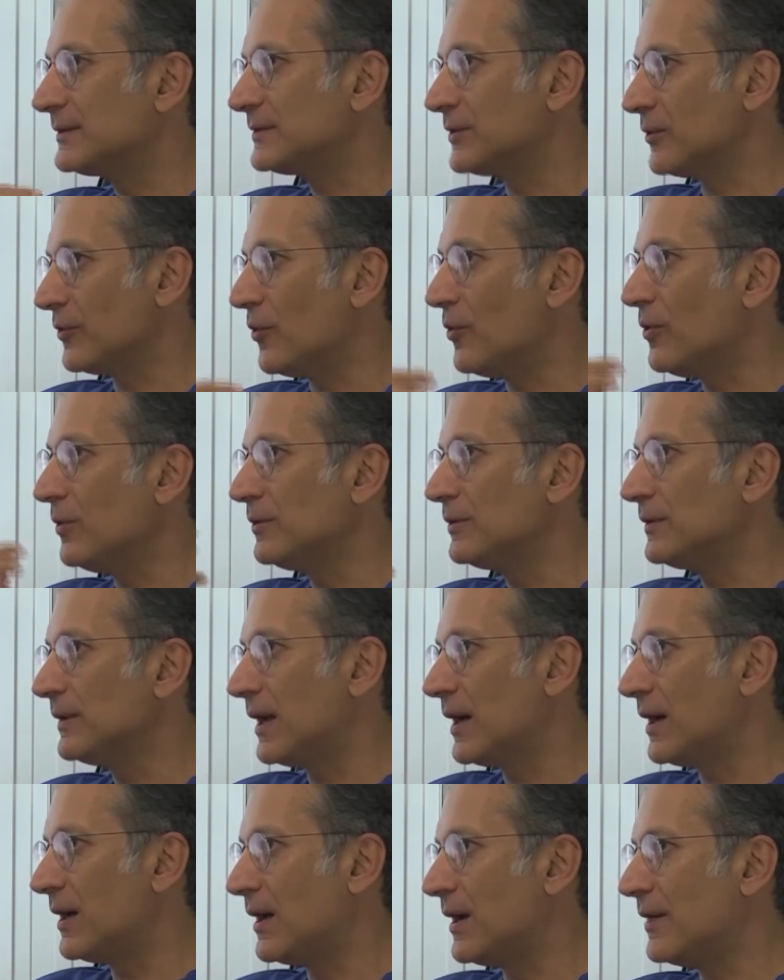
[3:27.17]
so all
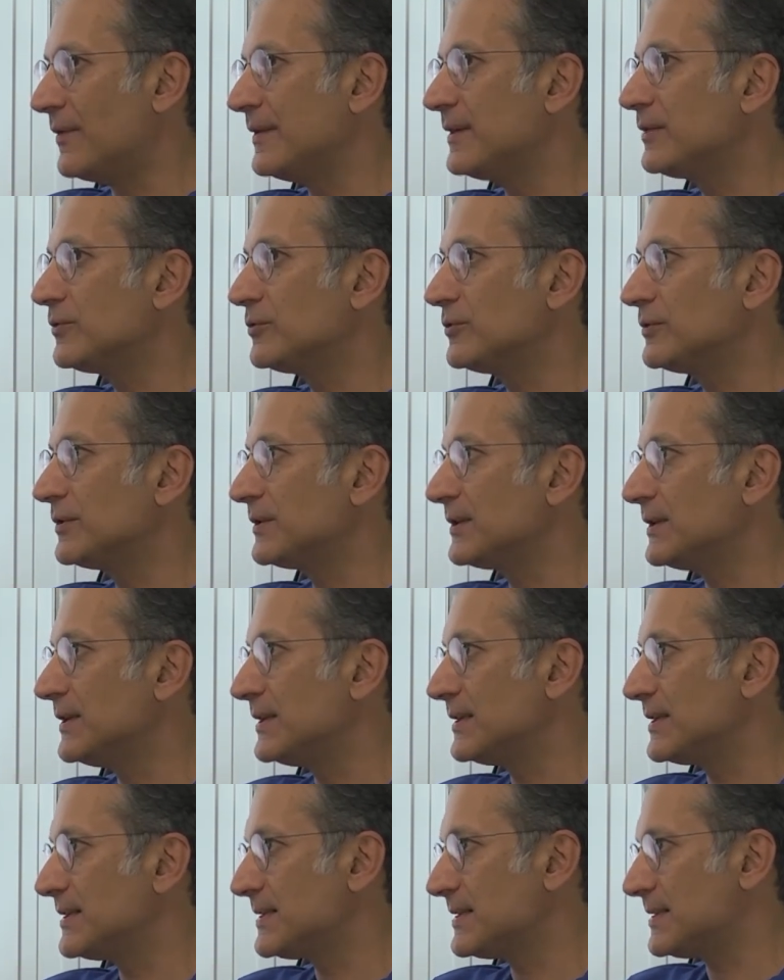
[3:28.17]
are included
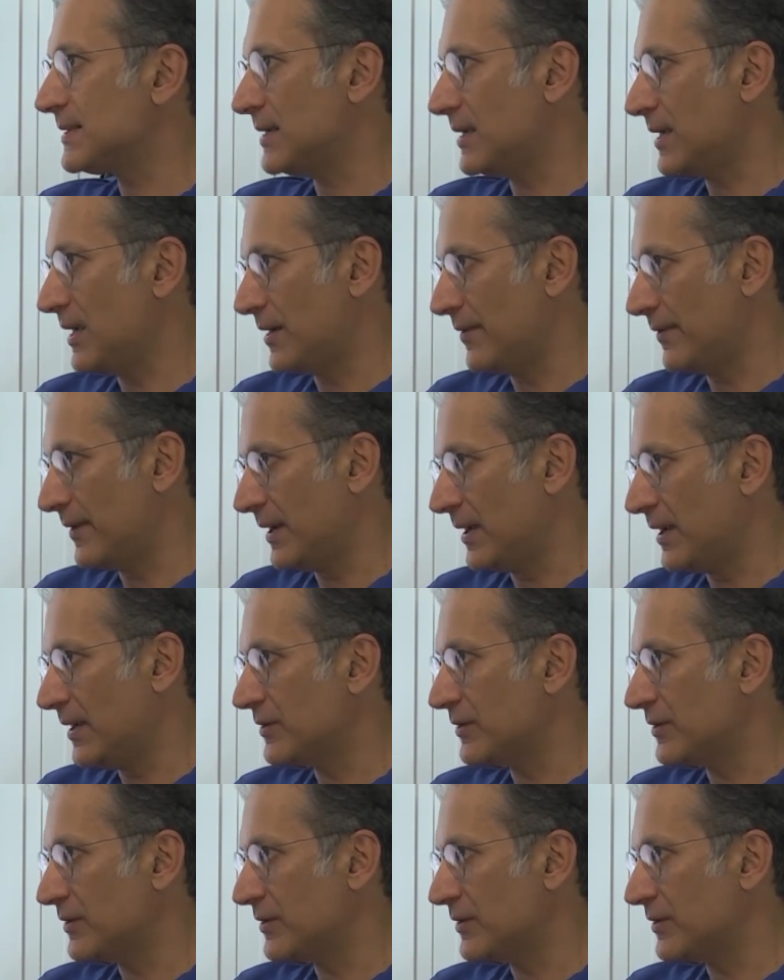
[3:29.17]
in this area,